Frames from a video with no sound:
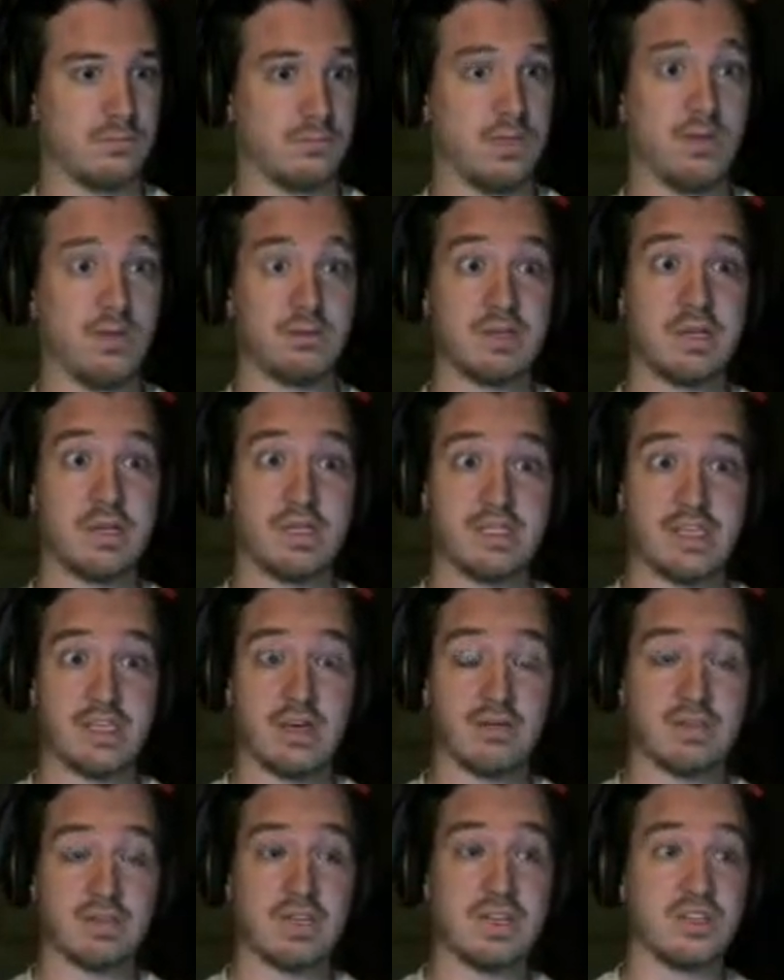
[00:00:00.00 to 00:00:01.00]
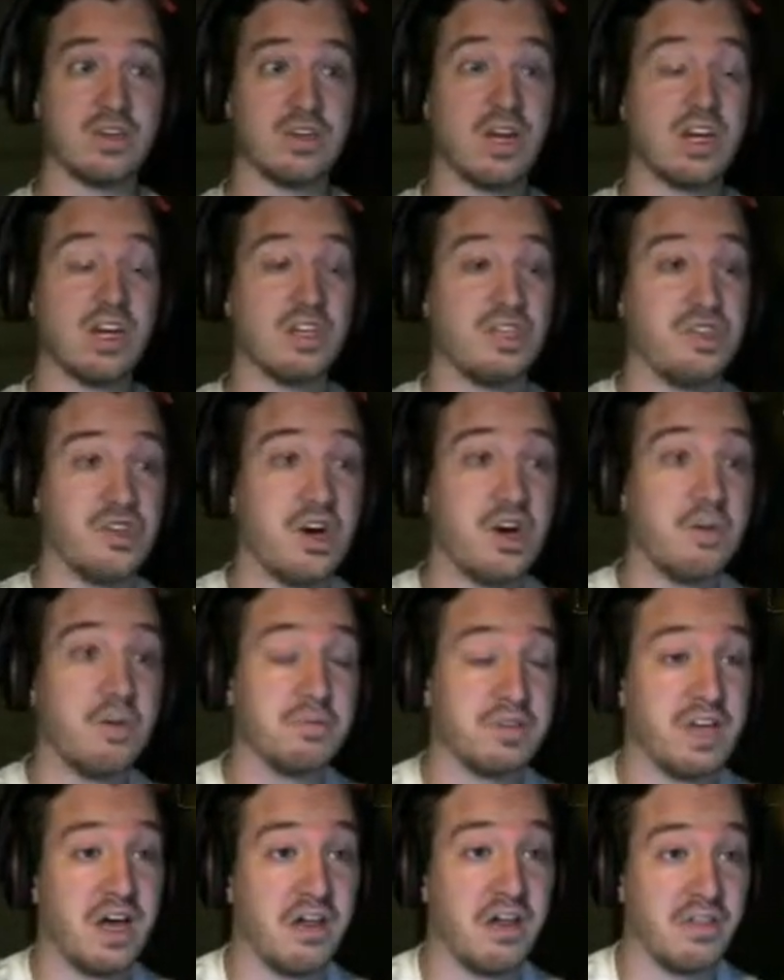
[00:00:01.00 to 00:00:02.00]
I was gonna say I was gonna try to jump
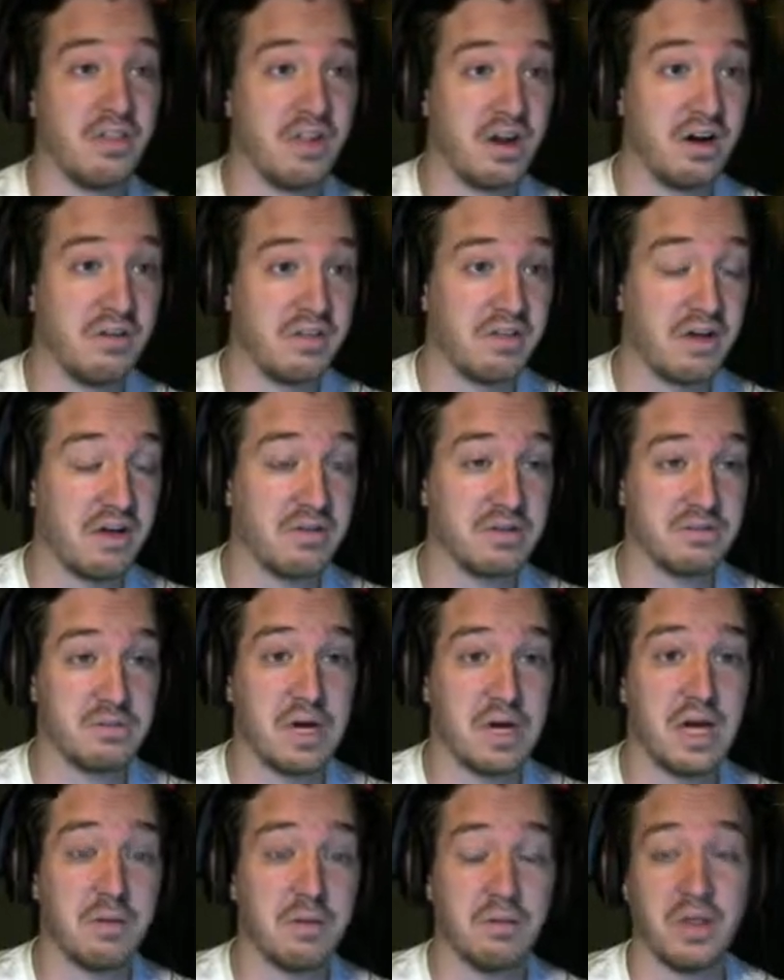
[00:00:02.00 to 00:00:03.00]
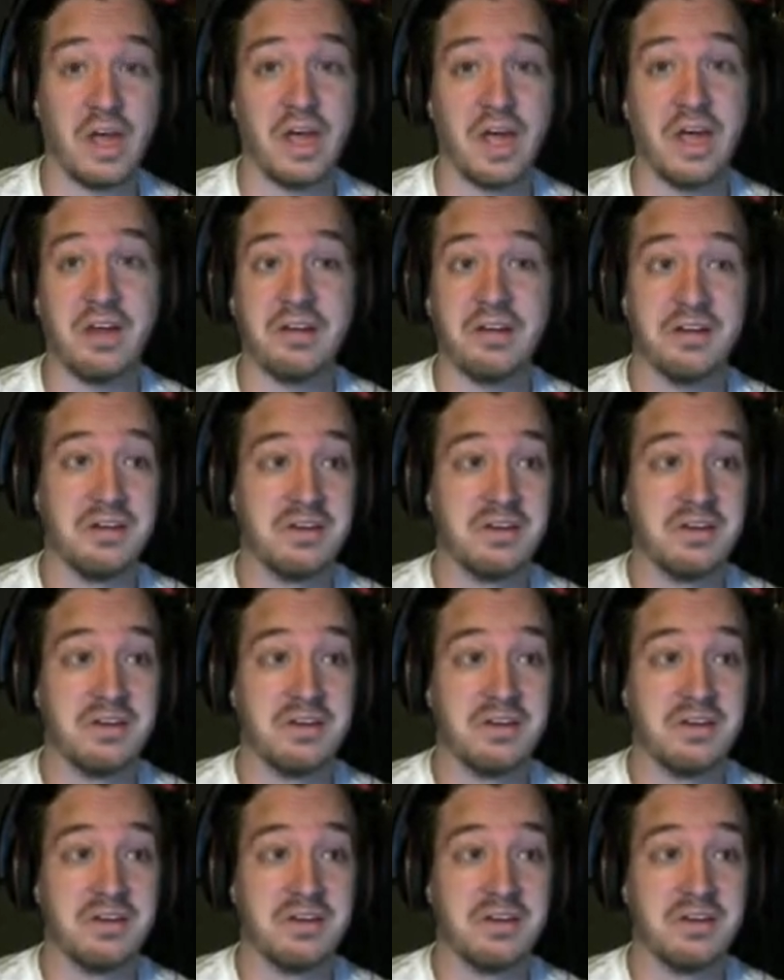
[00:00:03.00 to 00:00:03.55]
down there. That was my plan.